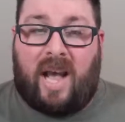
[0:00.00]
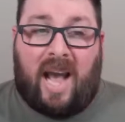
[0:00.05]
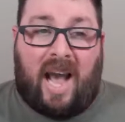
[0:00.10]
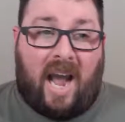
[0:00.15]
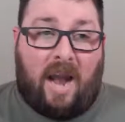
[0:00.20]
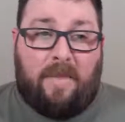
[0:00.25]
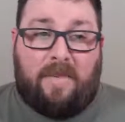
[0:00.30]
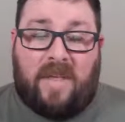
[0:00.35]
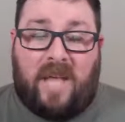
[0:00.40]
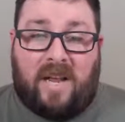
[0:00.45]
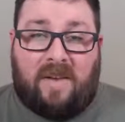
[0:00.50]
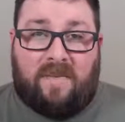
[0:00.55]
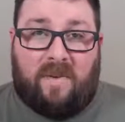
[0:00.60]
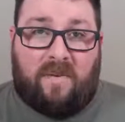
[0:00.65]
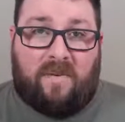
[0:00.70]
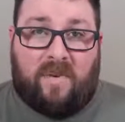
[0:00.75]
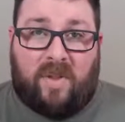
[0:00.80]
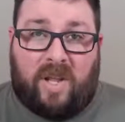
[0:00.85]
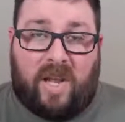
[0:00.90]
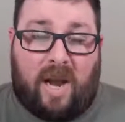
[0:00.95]
I'm thankful
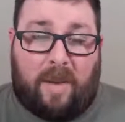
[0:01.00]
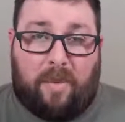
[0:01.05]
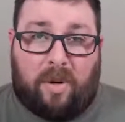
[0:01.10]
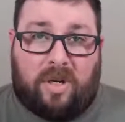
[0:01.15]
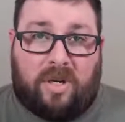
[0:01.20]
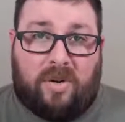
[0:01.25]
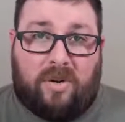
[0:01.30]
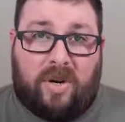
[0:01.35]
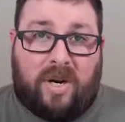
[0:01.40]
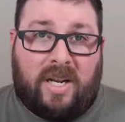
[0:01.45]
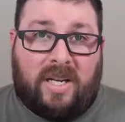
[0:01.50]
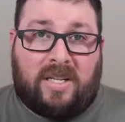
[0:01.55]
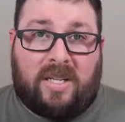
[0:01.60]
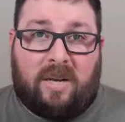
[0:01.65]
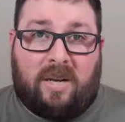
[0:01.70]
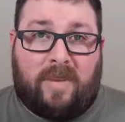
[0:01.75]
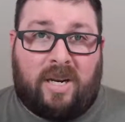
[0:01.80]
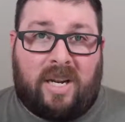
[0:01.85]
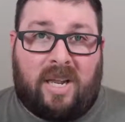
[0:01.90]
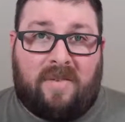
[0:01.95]
for the opportunities that
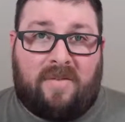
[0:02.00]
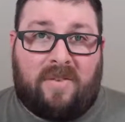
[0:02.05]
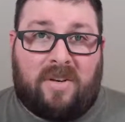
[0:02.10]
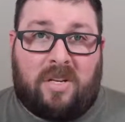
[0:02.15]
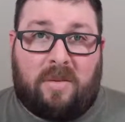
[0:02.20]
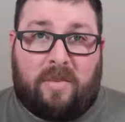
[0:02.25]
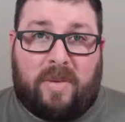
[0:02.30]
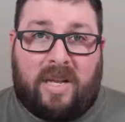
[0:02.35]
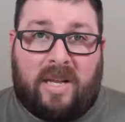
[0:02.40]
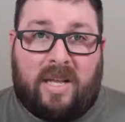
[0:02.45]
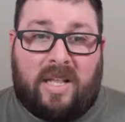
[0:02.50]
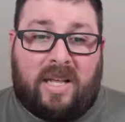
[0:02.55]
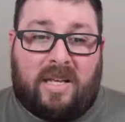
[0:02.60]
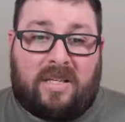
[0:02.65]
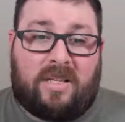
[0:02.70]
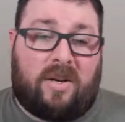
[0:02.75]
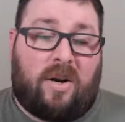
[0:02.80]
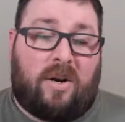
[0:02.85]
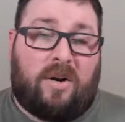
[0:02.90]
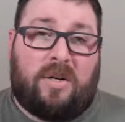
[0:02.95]
have been given to me that's
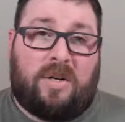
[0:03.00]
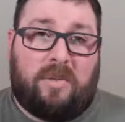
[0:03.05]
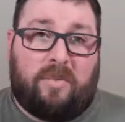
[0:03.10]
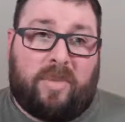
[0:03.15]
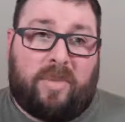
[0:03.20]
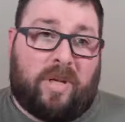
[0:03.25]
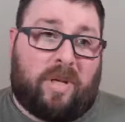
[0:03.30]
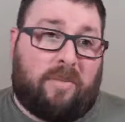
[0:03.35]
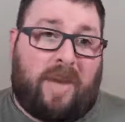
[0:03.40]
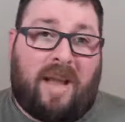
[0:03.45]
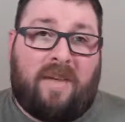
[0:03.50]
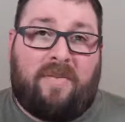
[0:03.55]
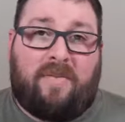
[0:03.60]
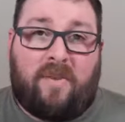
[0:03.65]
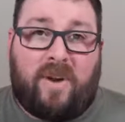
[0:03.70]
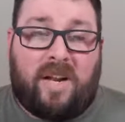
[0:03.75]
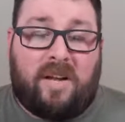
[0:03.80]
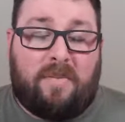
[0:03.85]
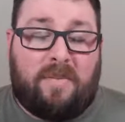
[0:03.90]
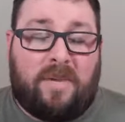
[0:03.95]
starting to build my
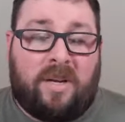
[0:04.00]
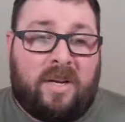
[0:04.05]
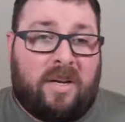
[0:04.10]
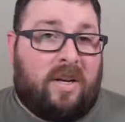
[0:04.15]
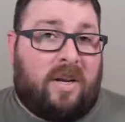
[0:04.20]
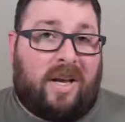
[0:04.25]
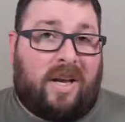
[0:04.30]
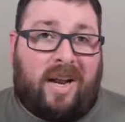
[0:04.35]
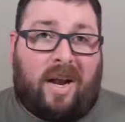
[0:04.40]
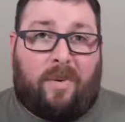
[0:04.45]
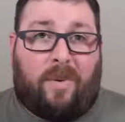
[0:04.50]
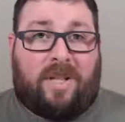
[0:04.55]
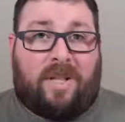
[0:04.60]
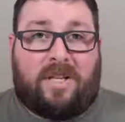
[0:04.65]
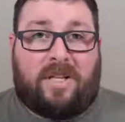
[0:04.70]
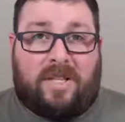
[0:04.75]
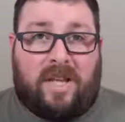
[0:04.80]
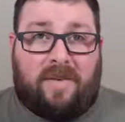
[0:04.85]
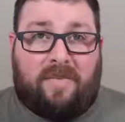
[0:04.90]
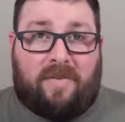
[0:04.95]
freedom, and I want the
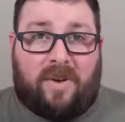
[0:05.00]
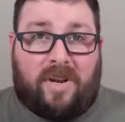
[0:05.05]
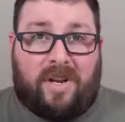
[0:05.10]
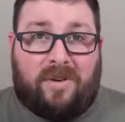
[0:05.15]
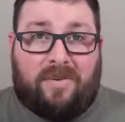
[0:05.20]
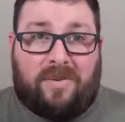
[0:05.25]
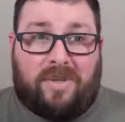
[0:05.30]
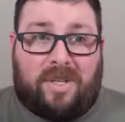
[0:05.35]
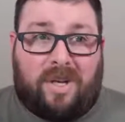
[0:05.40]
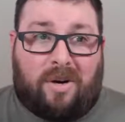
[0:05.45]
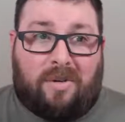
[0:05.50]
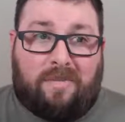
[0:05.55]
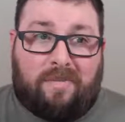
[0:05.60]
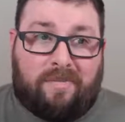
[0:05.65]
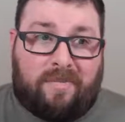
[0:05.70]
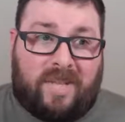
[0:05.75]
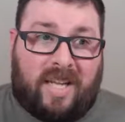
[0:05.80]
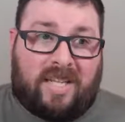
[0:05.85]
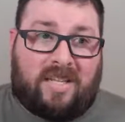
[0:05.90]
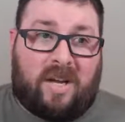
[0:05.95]
same for you. So
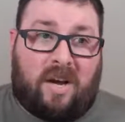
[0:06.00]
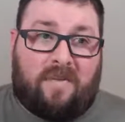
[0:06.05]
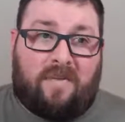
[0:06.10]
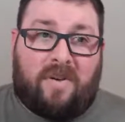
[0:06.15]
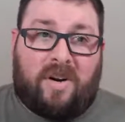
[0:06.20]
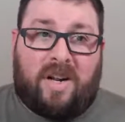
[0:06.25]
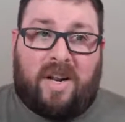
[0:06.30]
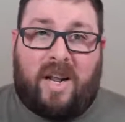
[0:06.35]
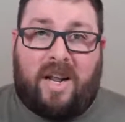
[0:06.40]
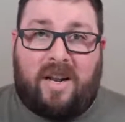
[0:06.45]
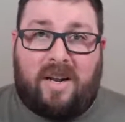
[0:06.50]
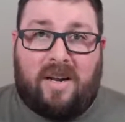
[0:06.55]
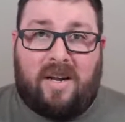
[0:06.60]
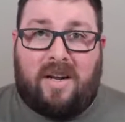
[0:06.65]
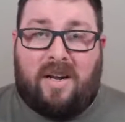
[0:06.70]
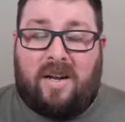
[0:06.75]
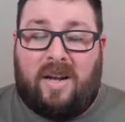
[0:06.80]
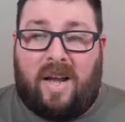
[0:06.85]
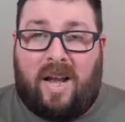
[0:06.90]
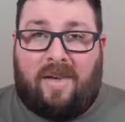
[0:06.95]
that's all for tonight.
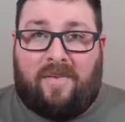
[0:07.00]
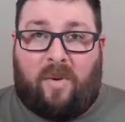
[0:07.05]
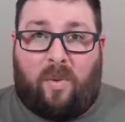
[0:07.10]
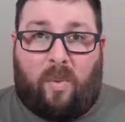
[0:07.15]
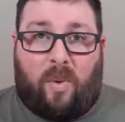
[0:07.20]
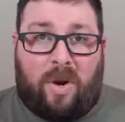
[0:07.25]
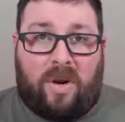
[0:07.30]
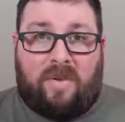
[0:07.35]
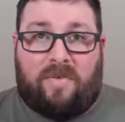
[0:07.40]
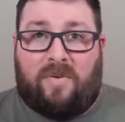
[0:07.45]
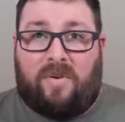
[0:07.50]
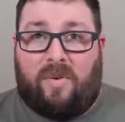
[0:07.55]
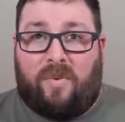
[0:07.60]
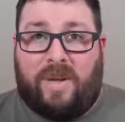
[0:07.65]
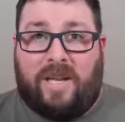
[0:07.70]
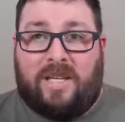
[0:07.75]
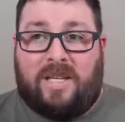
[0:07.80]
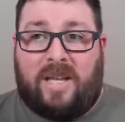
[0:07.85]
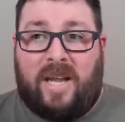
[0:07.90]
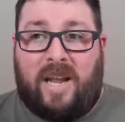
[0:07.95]
Have a wonderful
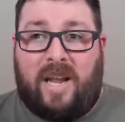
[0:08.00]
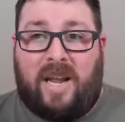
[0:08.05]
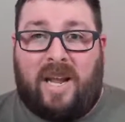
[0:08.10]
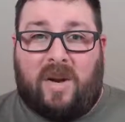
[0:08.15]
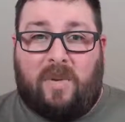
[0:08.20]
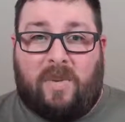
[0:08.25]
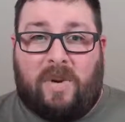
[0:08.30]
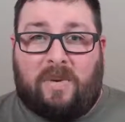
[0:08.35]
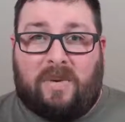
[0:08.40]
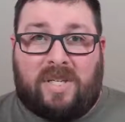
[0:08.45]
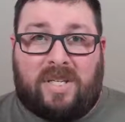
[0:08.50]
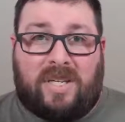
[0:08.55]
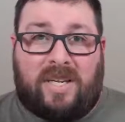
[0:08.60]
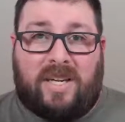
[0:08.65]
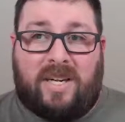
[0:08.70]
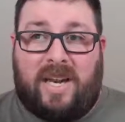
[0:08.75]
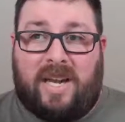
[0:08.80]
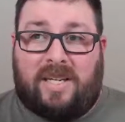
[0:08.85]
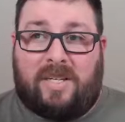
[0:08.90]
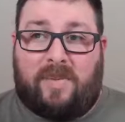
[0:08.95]
Wednesday, and we will see you
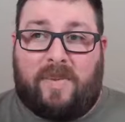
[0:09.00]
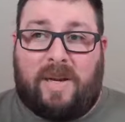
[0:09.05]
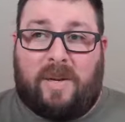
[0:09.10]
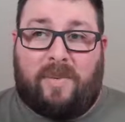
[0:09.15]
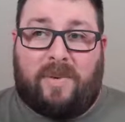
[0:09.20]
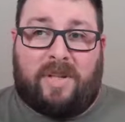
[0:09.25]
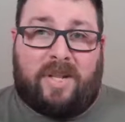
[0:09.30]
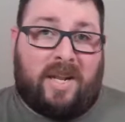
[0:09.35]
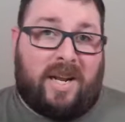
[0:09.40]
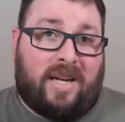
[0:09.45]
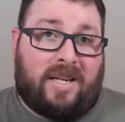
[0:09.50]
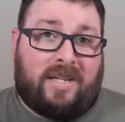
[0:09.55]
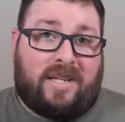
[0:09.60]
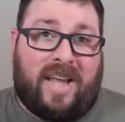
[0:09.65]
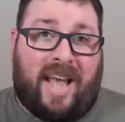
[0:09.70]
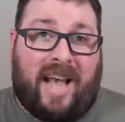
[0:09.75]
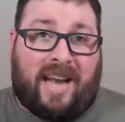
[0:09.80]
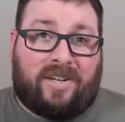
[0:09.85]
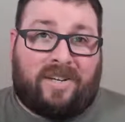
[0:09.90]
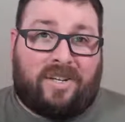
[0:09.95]
next week with the next
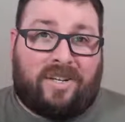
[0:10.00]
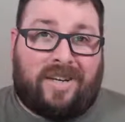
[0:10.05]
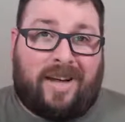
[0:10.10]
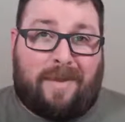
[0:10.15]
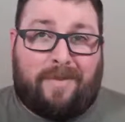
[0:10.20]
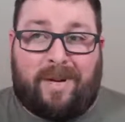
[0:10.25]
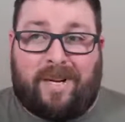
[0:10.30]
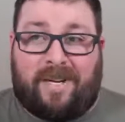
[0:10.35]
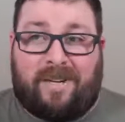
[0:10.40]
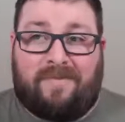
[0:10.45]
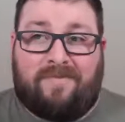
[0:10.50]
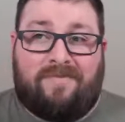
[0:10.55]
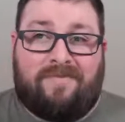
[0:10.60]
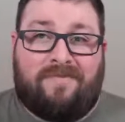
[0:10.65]
action topic.